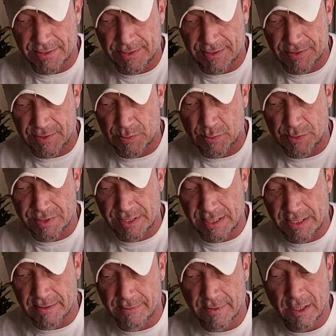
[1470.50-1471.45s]
and this is what's
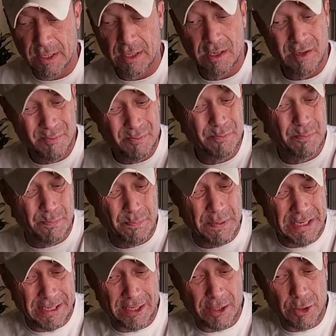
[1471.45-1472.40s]
kind of
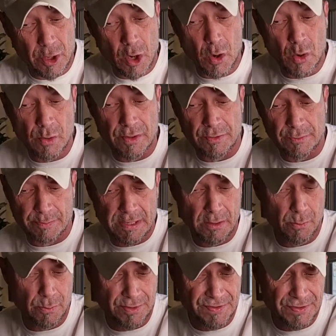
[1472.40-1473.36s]
being known, it's
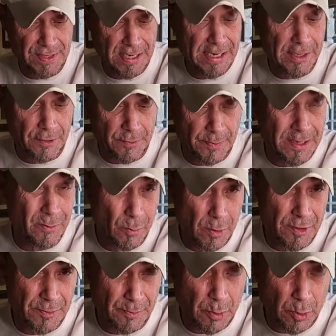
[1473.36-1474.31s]
being what's said, it's being
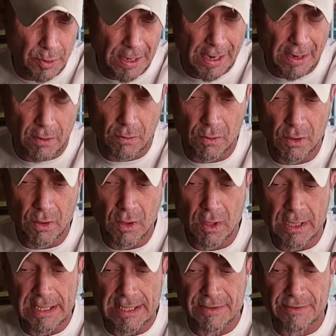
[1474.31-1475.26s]
what's put out.
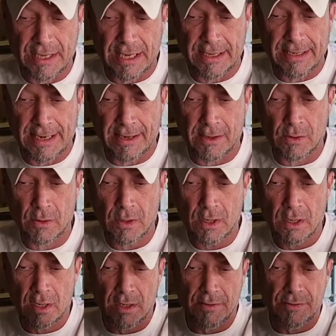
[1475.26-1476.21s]
Is that
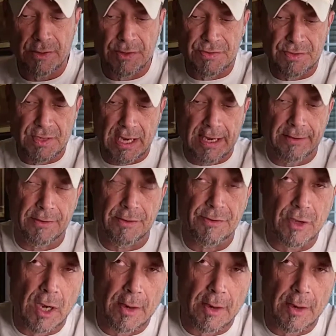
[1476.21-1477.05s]
now there's endless